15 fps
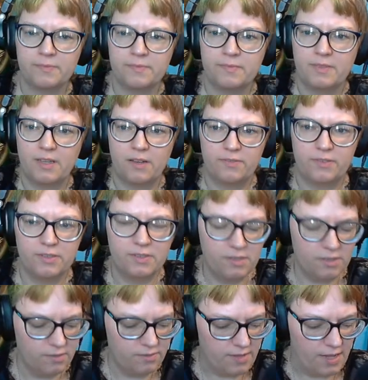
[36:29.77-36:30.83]
Now it feels a
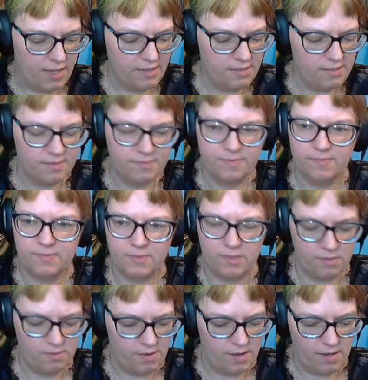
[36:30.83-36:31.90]
little fast.
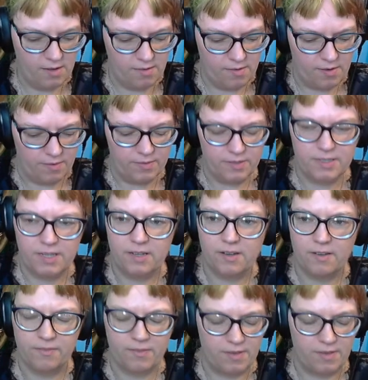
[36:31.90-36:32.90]
It's all right. All right, we're gonna take off